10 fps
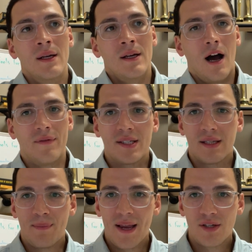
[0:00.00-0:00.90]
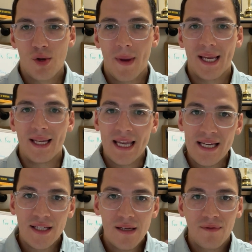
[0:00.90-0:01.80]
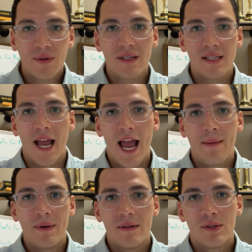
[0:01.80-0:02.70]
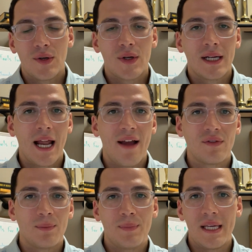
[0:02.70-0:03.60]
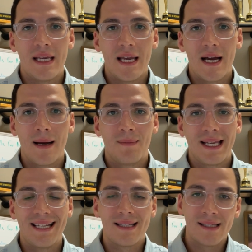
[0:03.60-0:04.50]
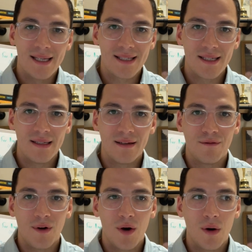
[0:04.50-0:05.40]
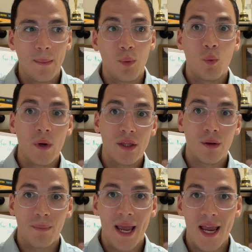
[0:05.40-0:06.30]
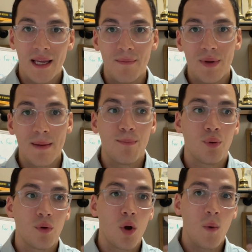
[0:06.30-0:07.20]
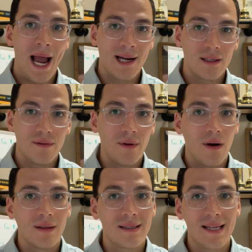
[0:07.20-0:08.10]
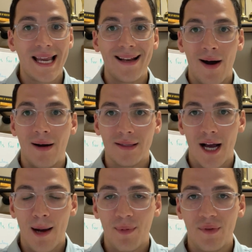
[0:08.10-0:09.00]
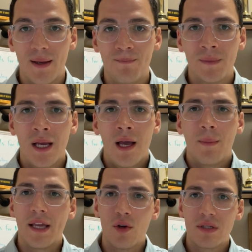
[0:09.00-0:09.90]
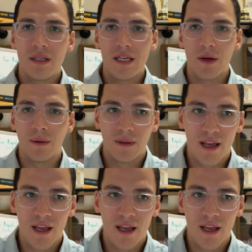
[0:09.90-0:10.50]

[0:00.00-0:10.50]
Obviously, banks don't make it easy for this to happen, so you're gonna have to be consistent and follow up with your bank and be proactive on staying on top of them. But here's the deal.